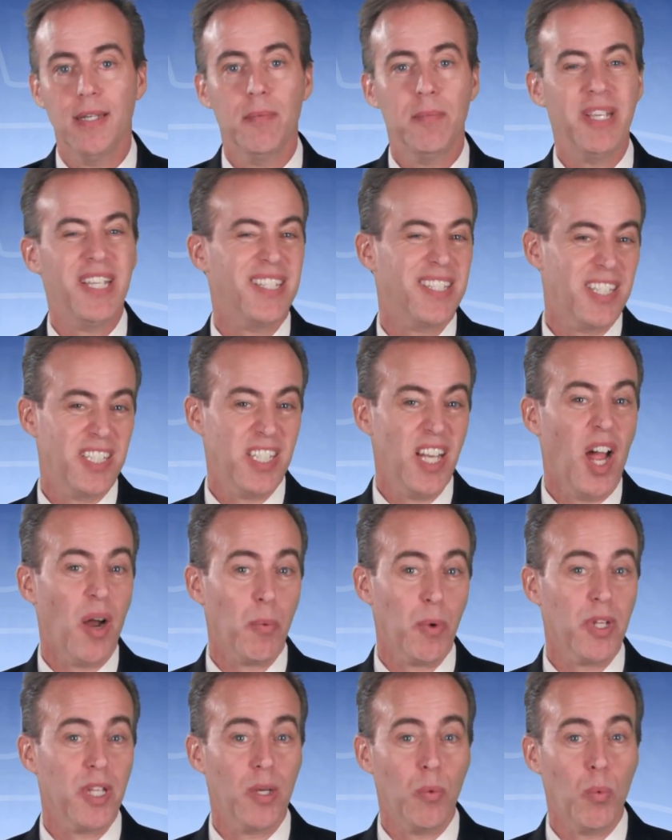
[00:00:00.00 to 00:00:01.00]
because it's not
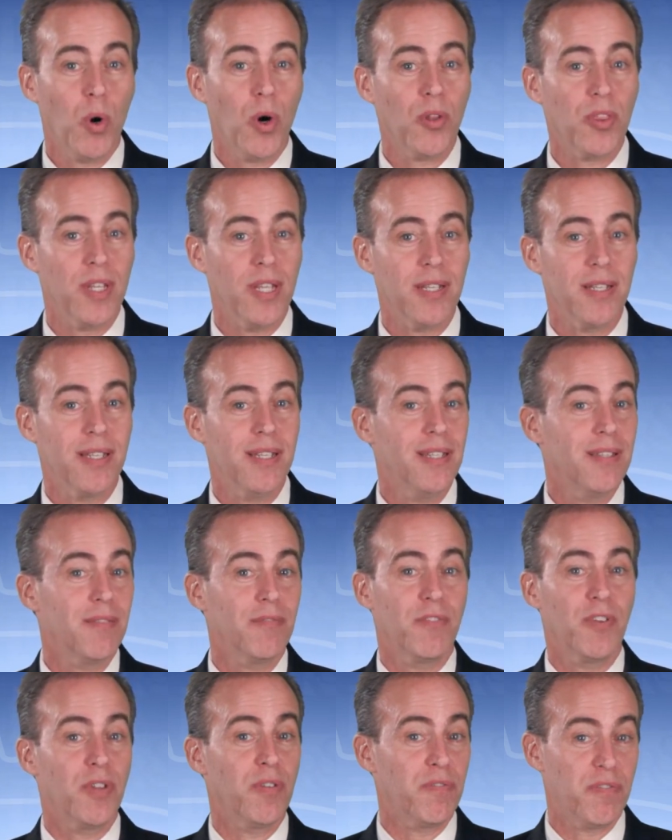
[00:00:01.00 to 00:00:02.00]
really worth it
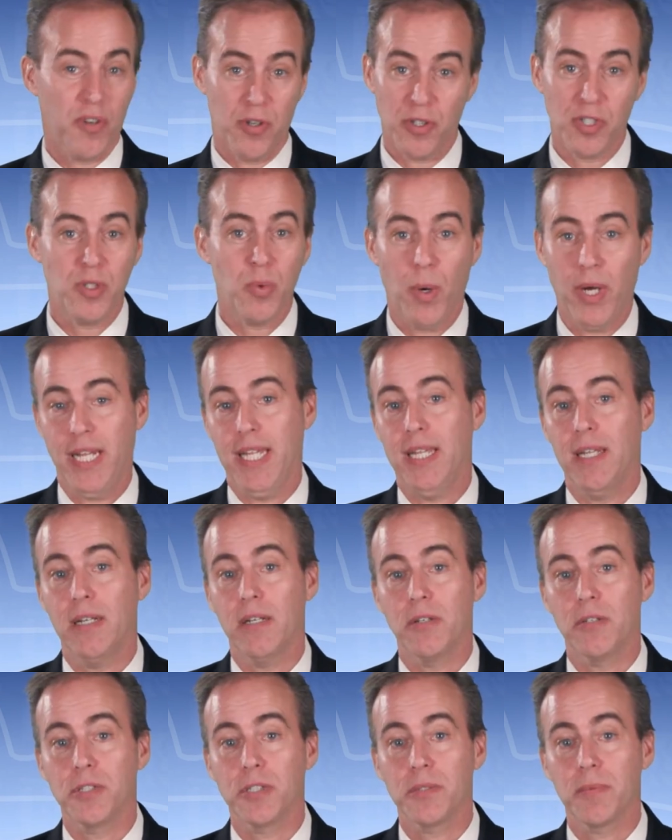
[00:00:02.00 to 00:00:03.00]
for the first 20
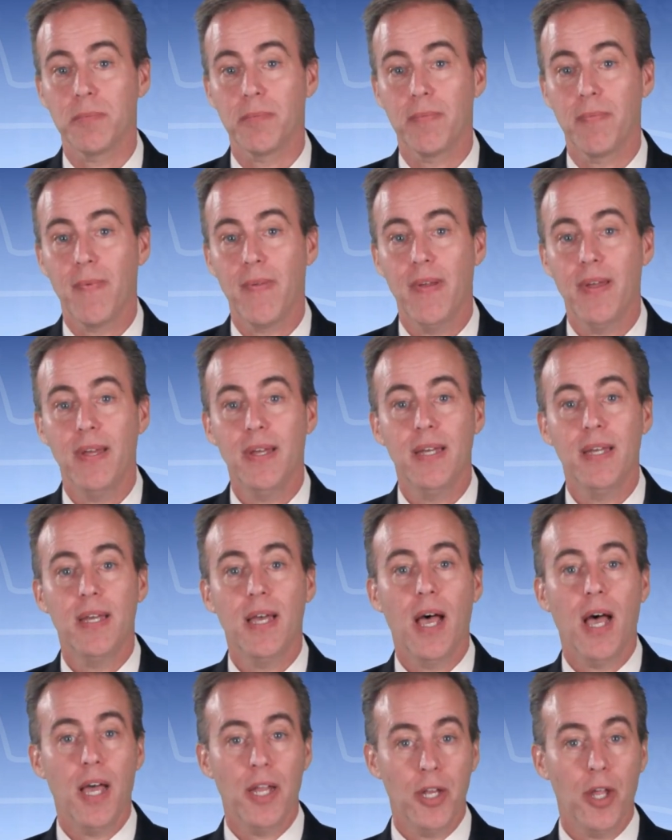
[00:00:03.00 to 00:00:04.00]
years.
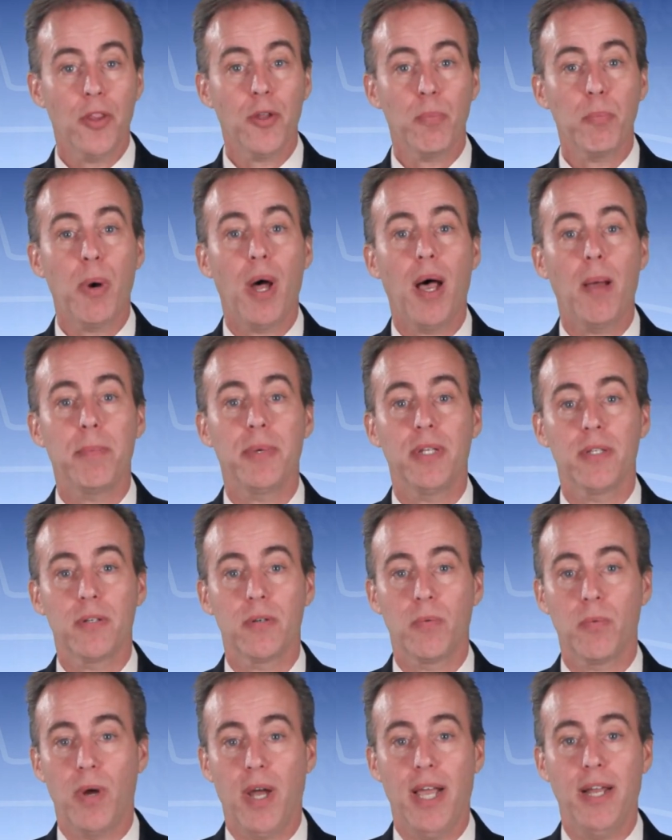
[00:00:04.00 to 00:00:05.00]
Another popular
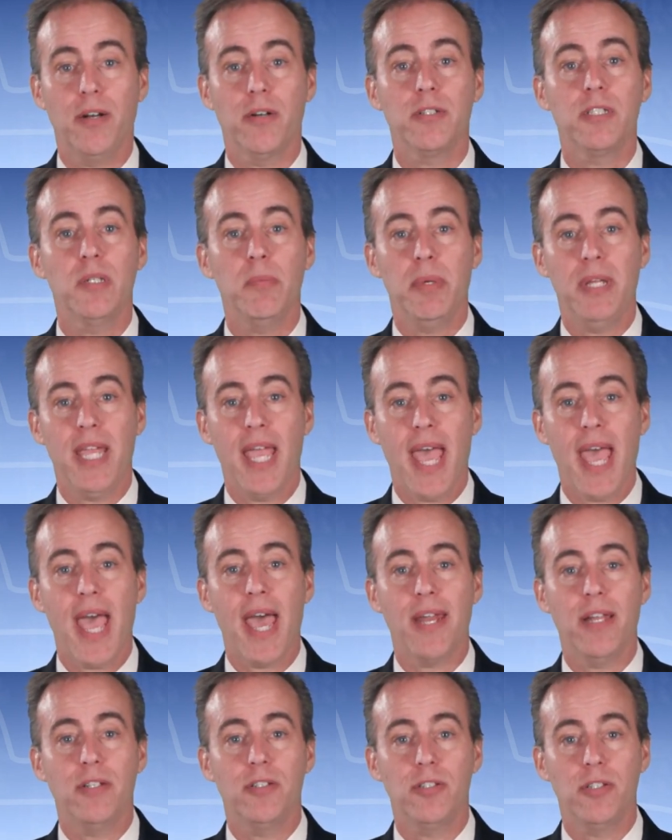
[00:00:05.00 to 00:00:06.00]
rider to be
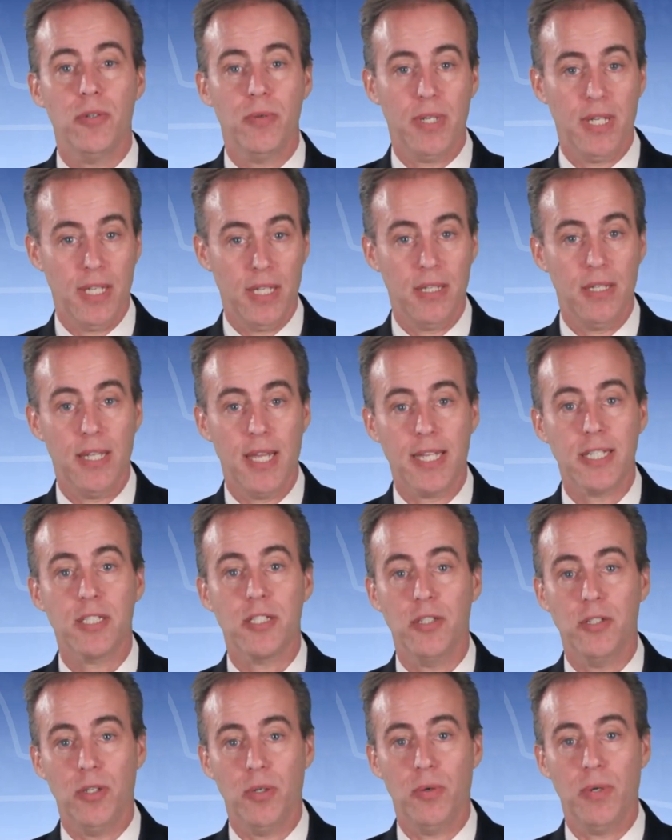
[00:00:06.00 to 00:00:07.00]
added to an
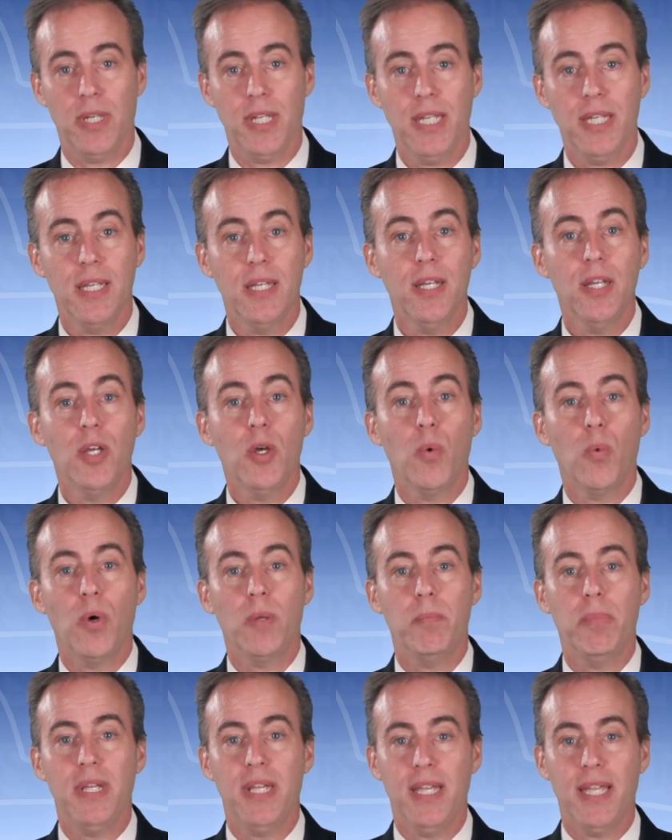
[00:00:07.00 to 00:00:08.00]
indexed annuity
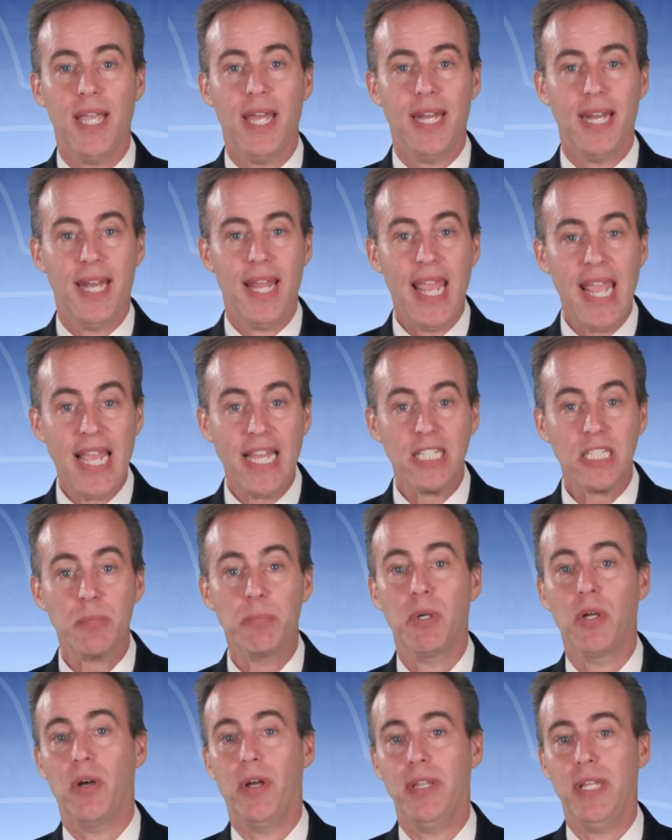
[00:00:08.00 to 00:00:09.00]
would be an
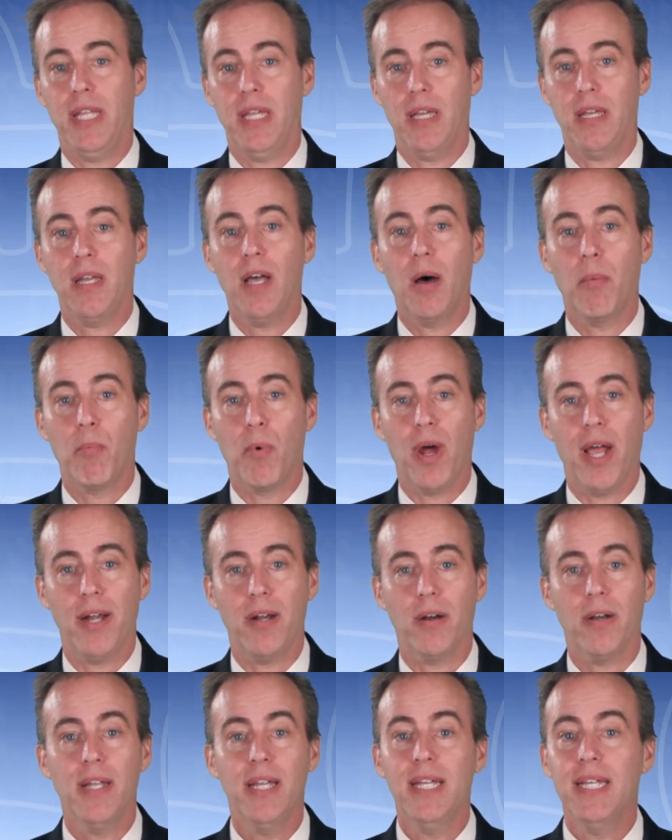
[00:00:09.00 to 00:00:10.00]
enhancement on the income
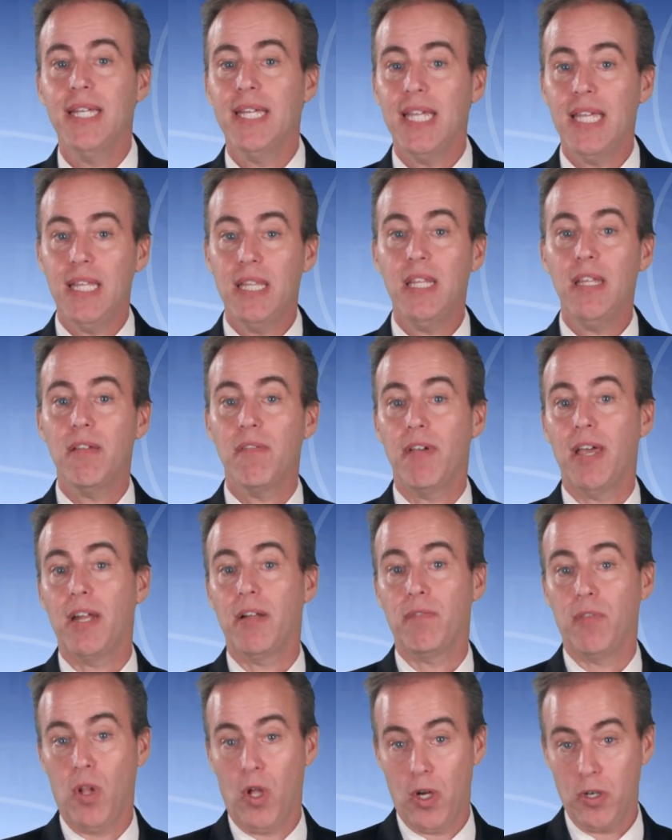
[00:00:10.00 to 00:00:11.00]
rider in the event
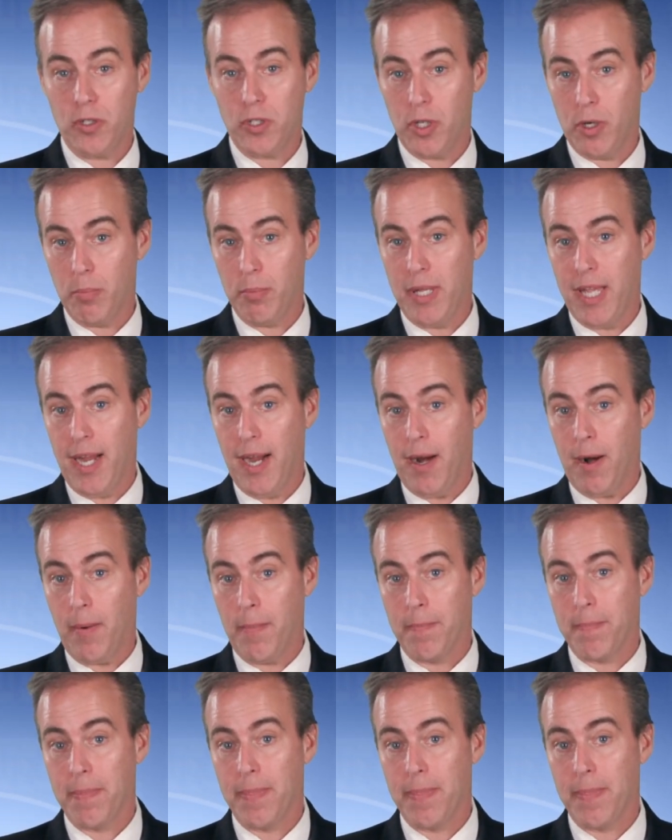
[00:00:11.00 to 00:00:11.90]
of long-term care.